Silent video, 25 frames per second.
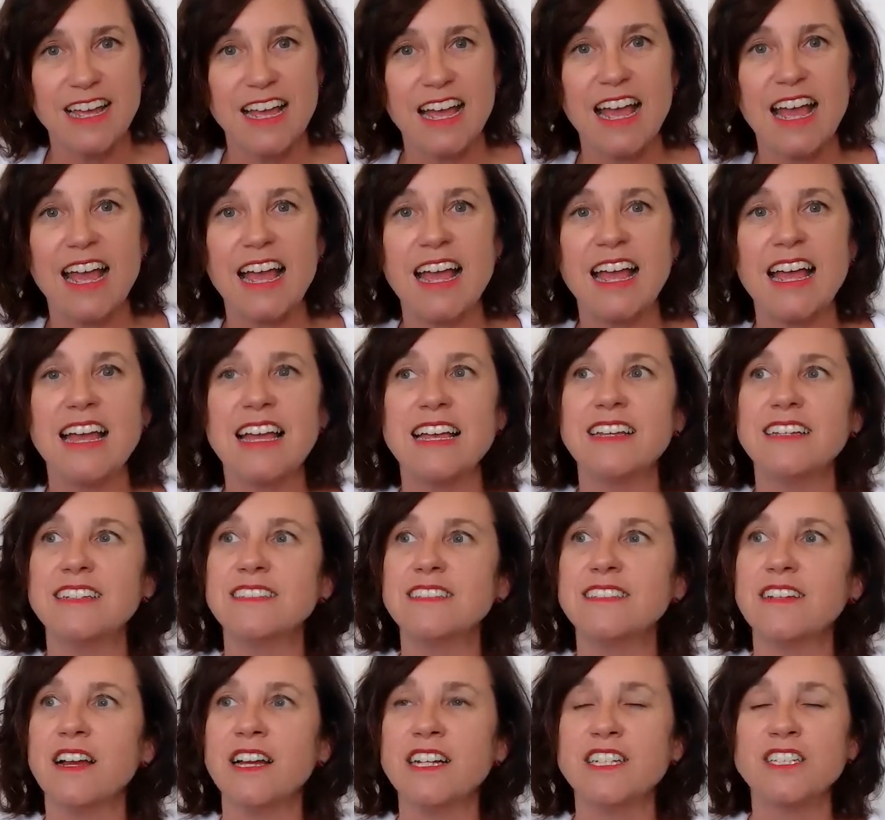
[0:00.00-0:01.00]
And
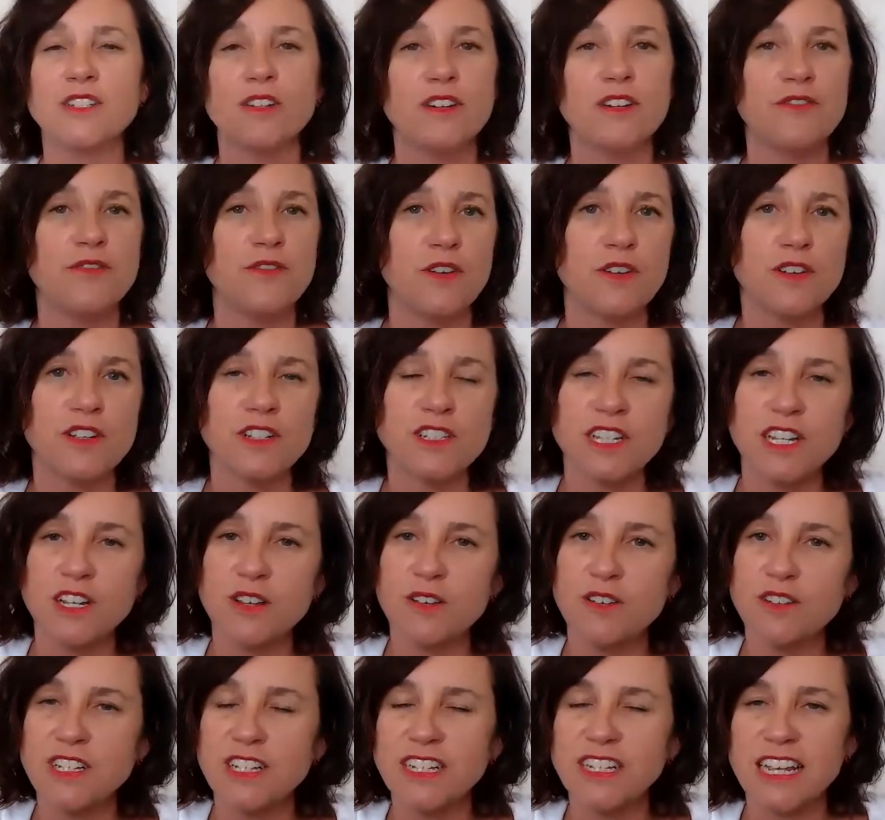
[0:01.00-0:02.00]
I started focusing
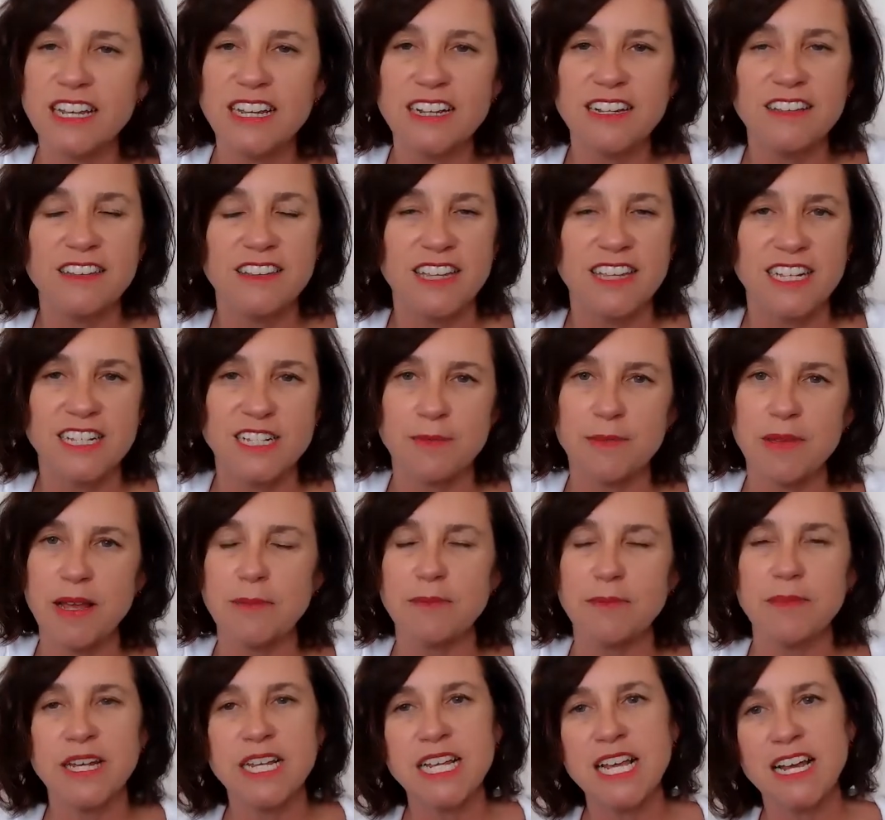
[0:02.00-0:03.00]
on the negative things about
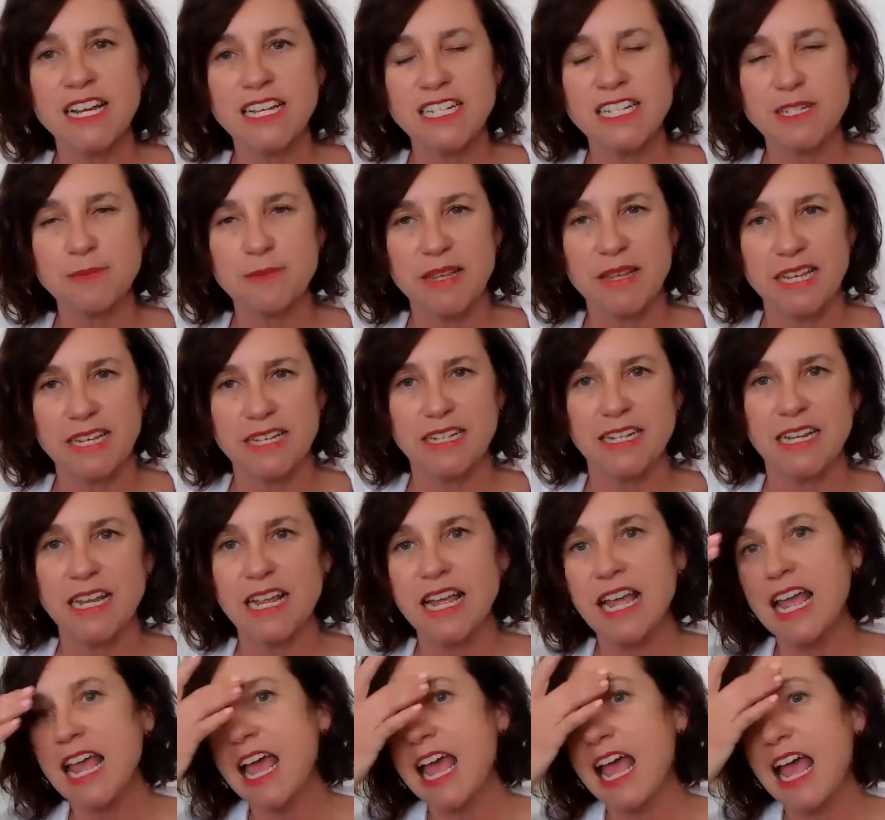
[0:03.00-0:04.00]
my husband.
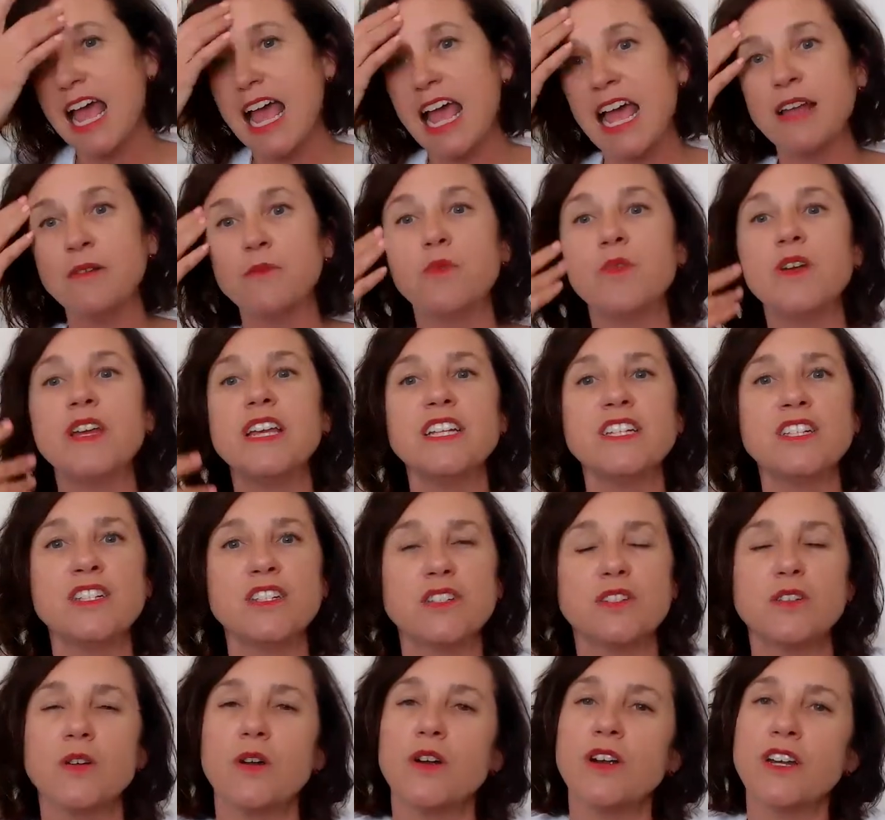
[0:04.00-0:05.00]
And we
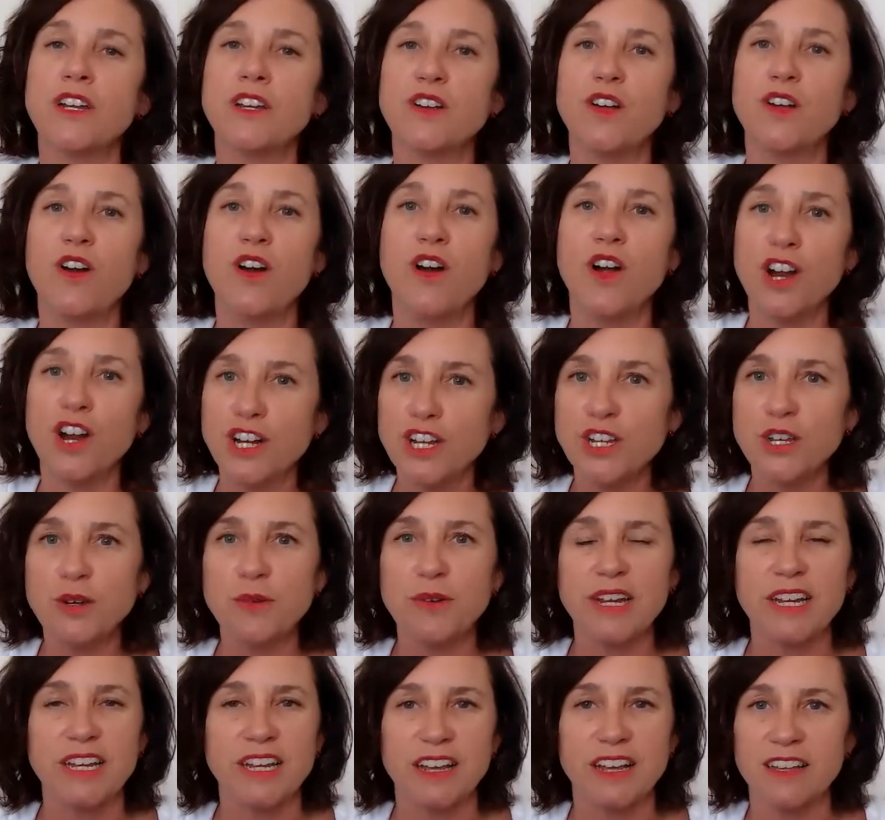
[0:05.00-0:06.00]
started
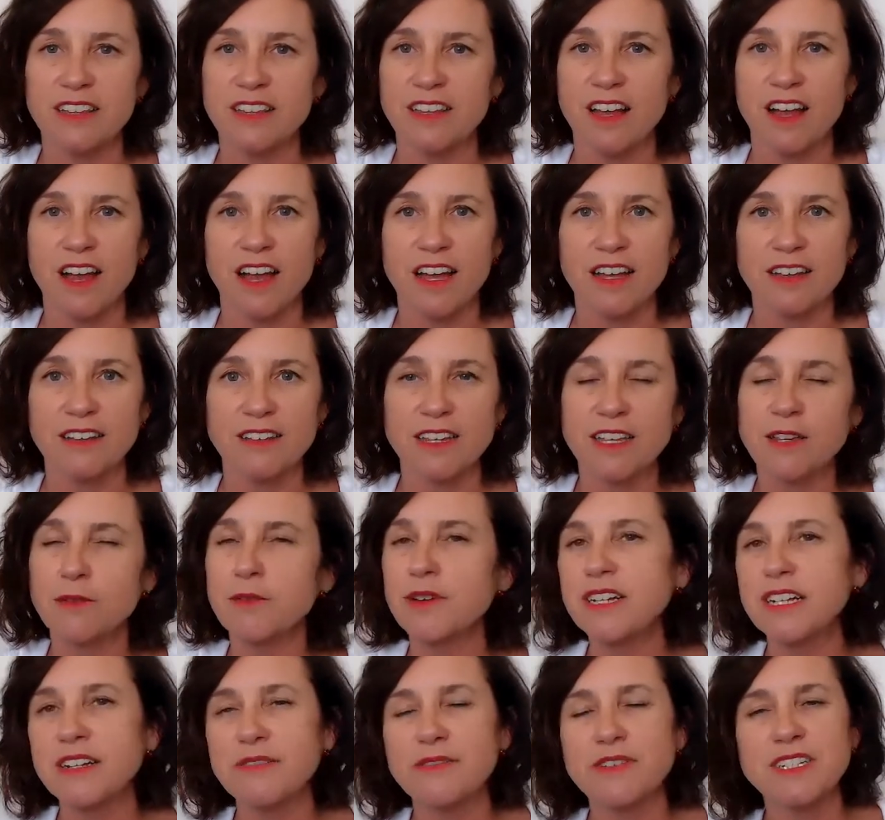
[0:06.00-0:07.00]
arguing a lot. Like,
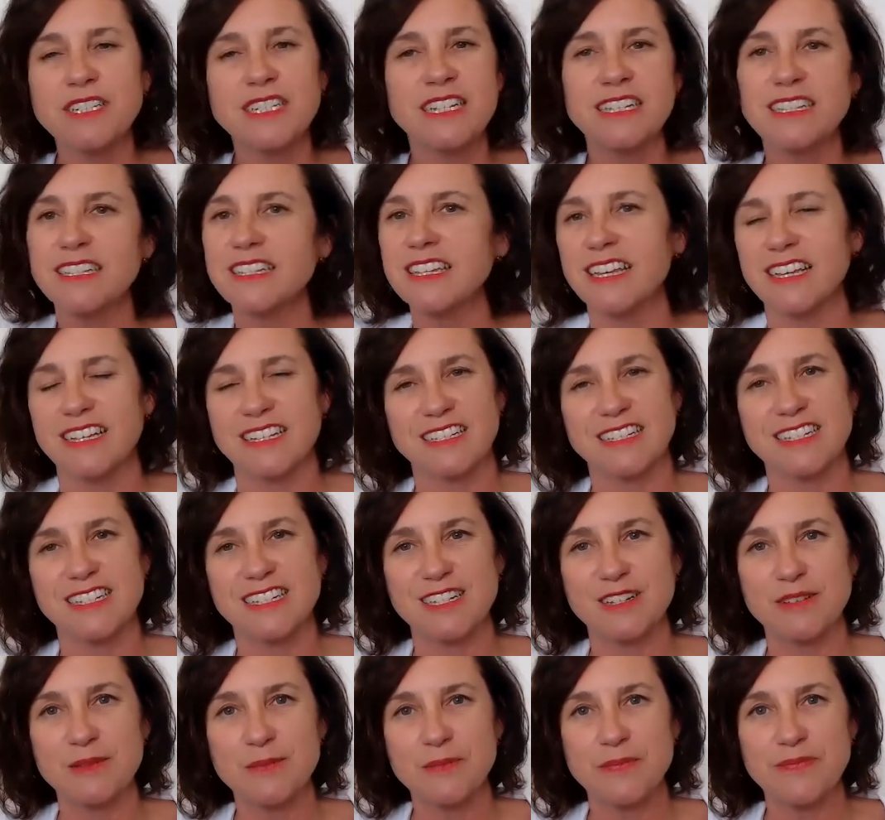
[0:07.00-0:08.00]
we never did
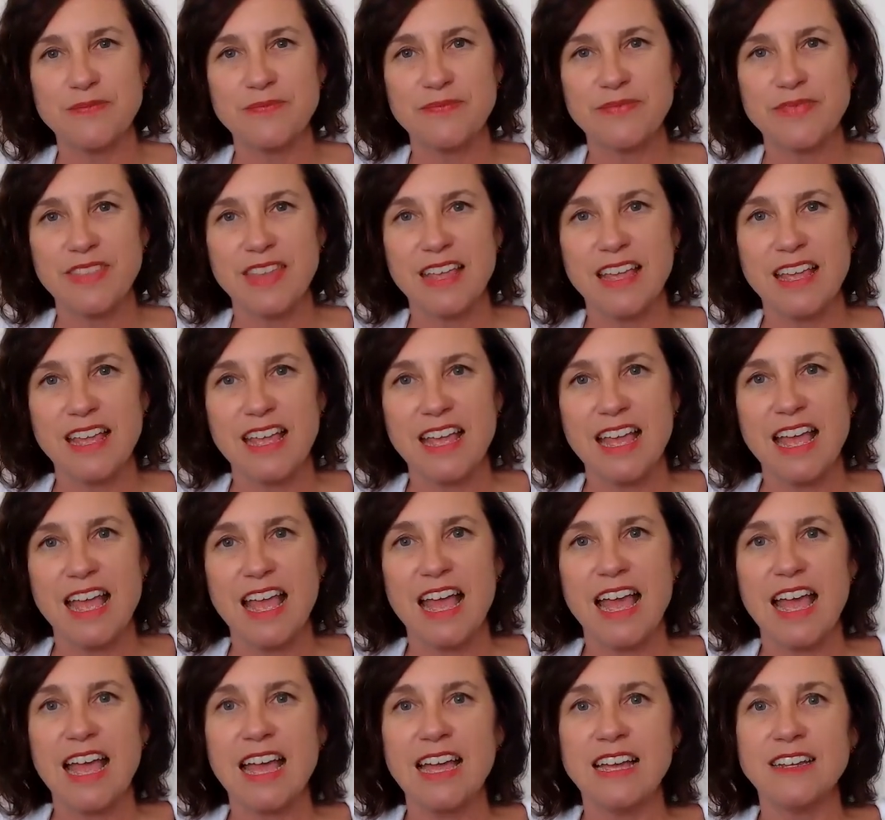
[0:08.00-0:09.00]
this.
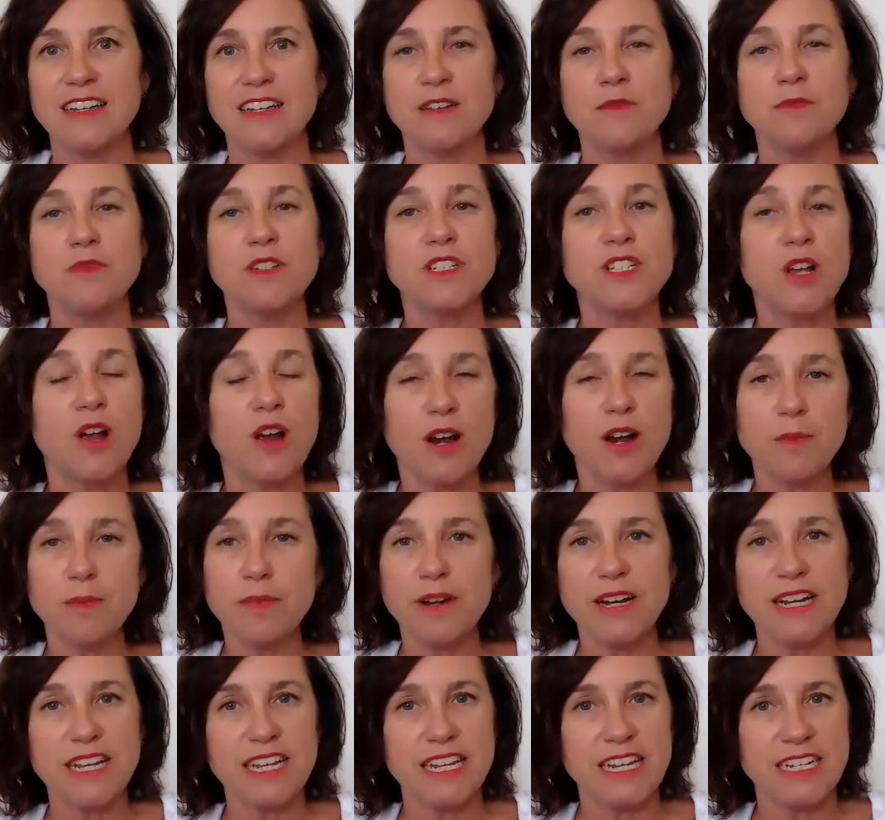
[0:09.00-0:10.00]
And it was
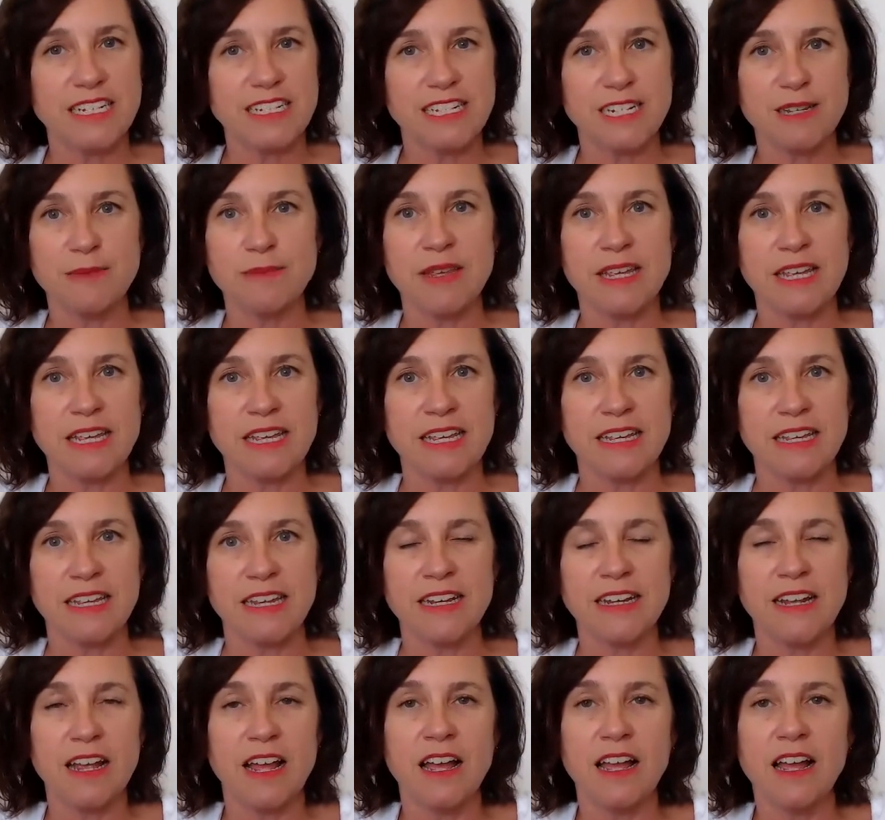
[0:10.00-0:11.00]
heartbreaking to me.
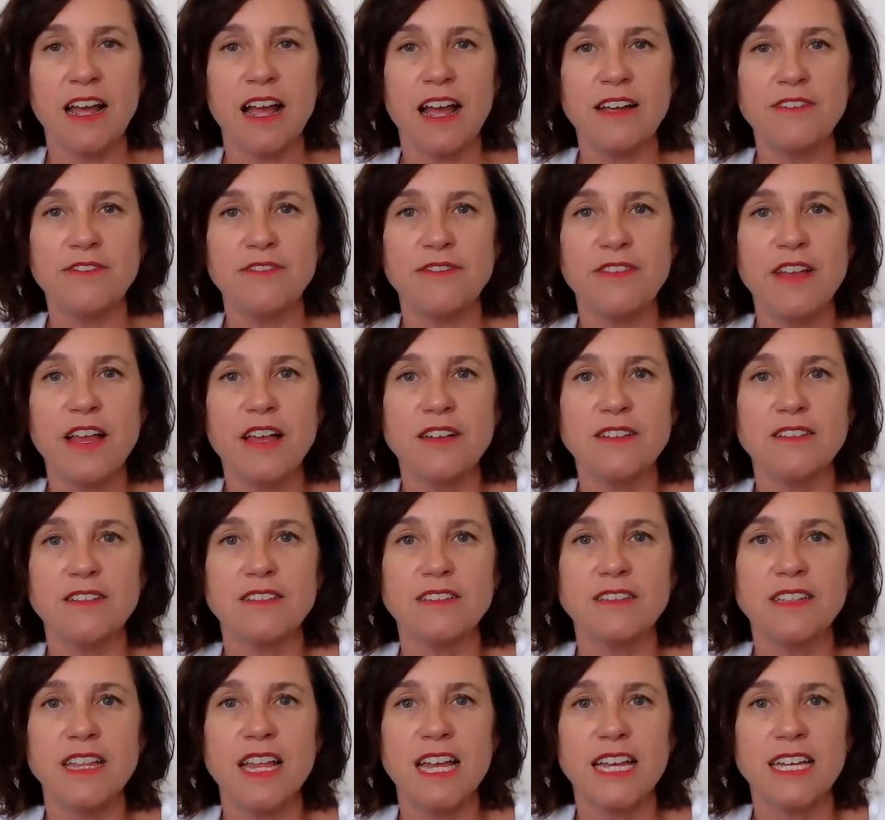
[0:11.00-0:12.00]
And I felt
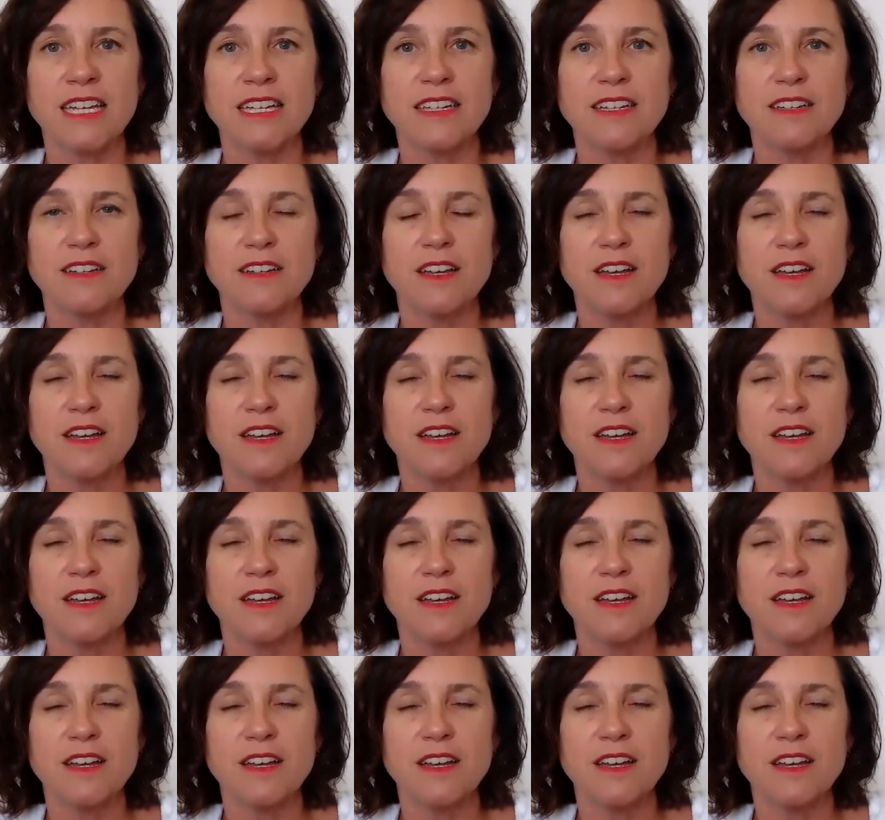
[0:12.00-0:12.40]
like,